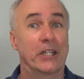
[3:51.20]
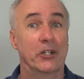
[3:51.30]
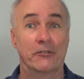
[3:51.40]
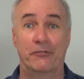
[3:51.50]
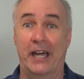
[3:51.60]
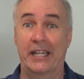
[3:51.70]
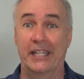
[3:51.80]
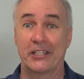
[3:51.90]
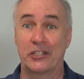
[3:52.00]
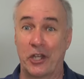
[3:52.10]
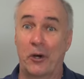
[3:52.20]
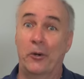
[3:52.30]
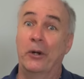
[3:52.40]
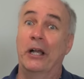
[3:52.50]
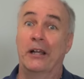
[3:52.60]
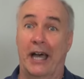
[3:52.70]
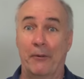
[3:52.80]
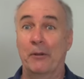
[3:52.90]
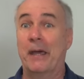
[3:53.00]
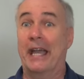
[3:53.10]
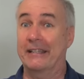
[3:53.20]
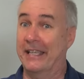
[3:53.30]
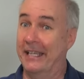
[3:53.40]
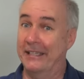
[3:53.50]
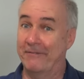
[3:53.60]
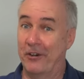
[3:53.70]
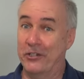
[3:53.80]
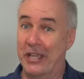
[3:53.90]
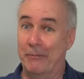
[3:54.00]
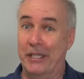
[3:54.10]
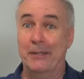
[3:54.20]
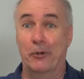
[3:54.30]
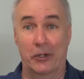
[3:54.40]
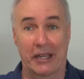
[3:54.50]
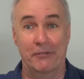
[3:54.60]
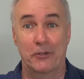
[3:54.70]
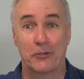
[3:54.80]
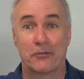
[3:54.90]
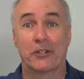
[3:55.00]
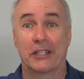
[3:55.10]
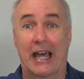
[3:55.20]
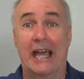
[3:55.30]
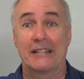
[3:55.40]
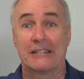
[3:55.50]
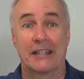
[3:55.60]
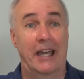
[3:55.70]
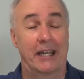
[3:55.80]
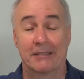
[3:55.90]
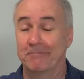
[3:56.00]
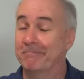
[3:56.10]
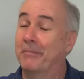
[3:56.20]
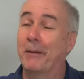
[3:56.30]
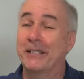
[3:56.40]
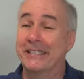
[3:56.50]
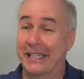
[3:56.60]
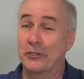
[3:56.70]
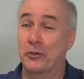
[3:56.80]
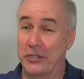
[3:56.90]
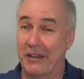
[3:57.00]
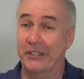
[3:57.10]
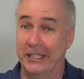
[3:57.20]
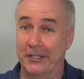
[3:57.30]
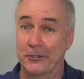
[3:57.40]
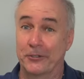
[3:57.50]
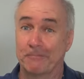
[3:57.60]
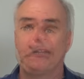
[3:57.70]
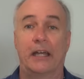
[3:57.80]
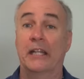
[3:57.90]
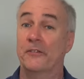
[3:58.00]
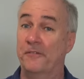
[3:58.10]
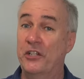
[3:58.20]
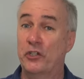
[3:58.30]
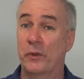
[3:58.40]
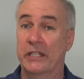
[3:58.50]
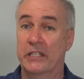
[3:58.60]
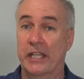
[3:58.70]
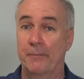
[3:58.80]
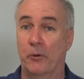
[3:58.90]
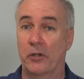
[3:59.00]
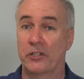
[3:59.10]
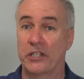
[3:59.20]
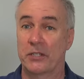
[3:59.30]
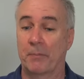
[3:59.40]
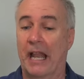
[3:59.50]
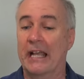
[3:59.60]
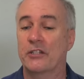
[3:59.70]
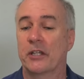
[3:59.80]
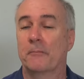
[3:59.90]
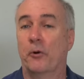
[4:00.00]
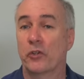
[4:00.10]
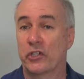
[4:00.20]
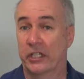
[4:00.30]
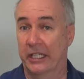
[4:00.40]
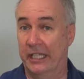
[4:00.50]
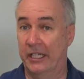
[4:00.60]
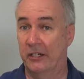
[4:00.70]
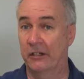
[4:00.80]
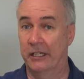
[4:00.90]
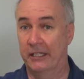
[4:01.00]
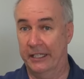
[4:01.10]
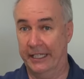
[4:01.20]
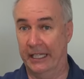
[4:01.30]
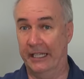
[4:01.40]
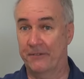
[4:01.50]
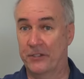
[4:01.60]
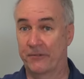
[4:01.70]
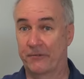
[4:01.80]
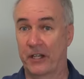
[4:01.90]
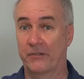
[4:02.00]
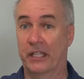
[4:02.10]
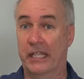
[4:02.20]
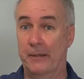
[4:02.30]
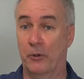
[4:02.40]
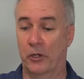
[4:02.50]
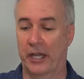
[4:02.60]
Couldn't find it, so I went back to getting the very same keyboard I've used for the last um, probably six or seven years. Another feature with this keyboard is this plastic portion here. It lifts the front of the keyboard